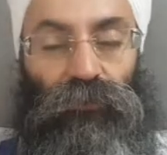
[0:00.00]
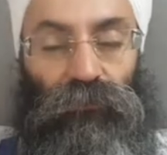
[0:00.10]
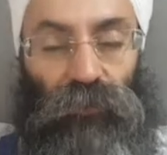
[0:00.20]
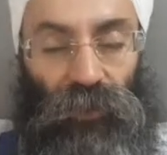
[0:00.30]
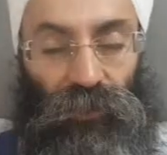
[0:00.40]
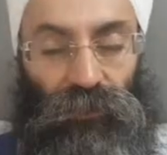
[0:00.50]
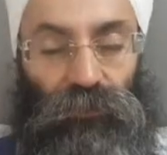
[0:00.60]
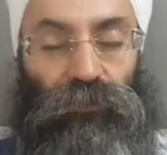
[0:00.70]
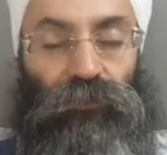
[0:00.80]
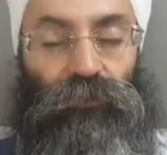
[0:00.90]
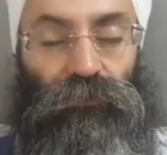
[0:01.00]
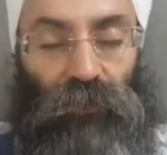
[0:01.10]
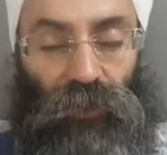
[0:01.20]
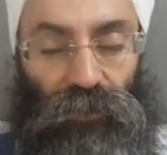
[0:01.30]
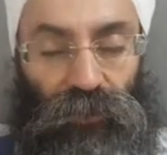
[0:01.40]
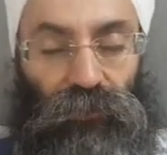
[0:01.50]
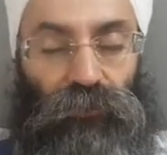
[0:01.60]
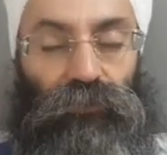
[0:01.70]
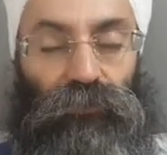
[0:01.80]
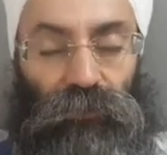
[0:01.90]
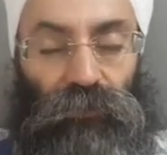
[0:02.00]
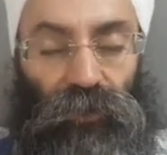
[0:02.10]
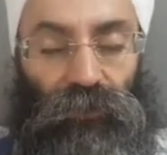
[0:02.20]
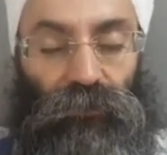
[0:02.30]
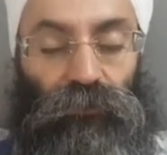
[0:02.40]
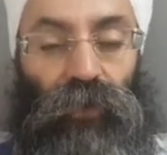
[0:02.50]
Vaheguru, Vaheguru, Vaheguru.